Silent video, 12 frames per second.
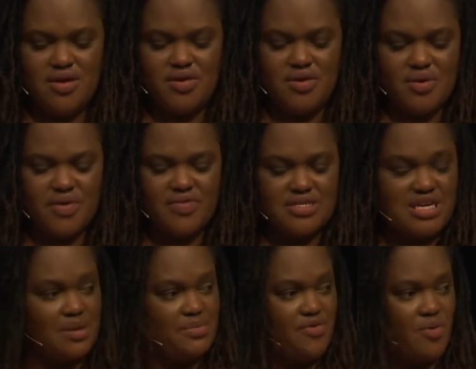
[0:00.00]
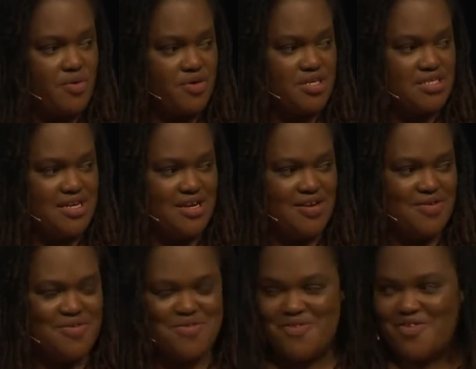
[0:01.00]
During the time of quarantine,
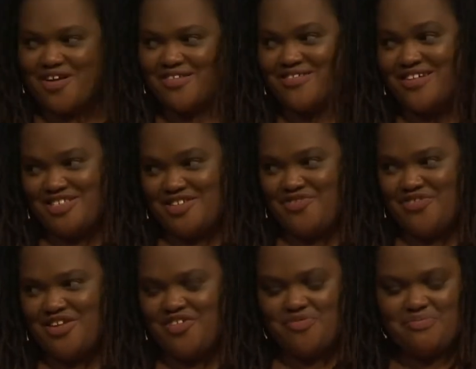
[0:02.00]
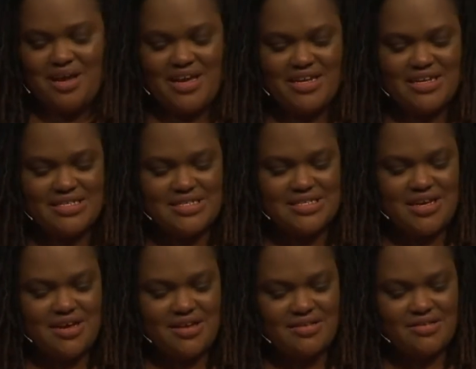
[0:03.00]
or as a friend of mine had
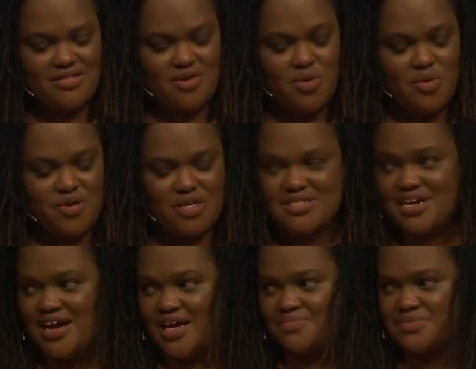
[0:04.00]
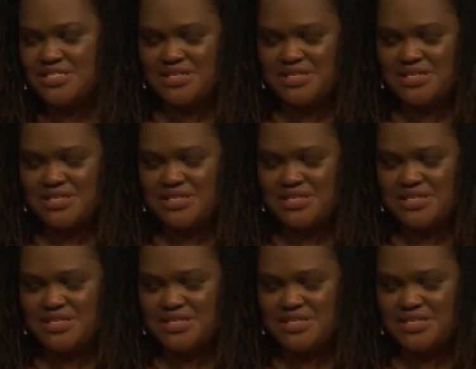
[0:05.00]
said, the quarantimes,